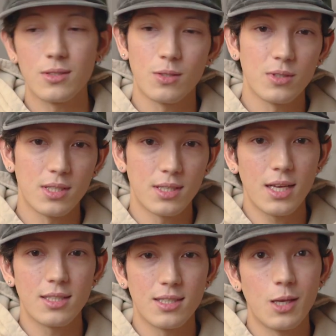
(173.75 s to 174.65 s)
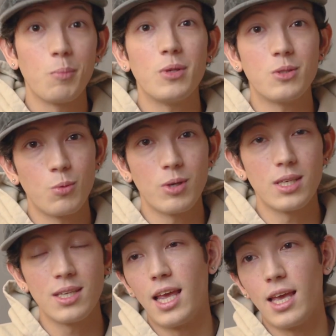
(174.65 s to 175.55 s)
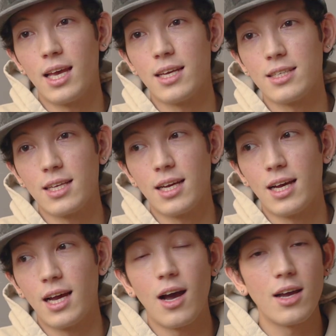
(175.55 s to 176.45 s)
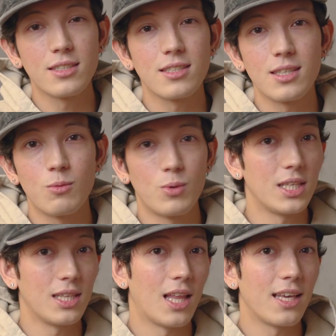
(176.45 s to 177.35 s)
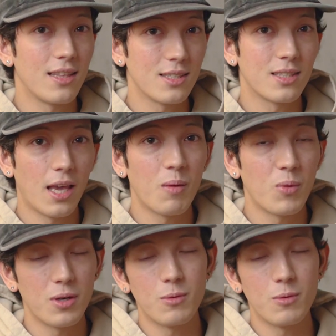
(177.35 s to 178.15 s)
So it's a nice in-between, and I honestly really like this camera.